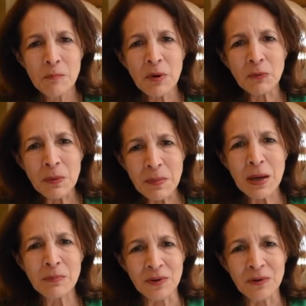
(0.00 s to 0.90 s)
But
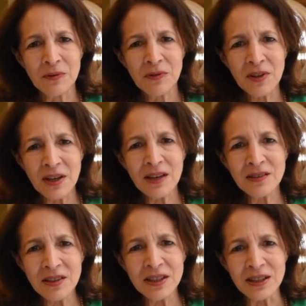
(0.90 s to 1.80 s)
remember, the
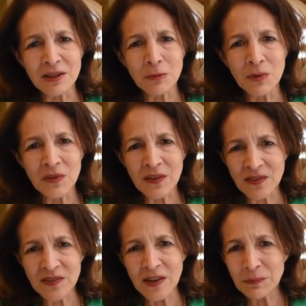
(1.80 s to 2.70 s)
idea was
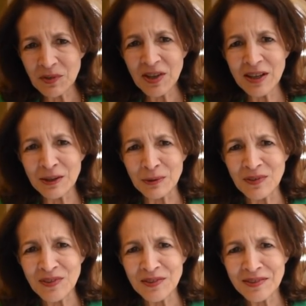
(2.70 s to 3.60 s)
that some towns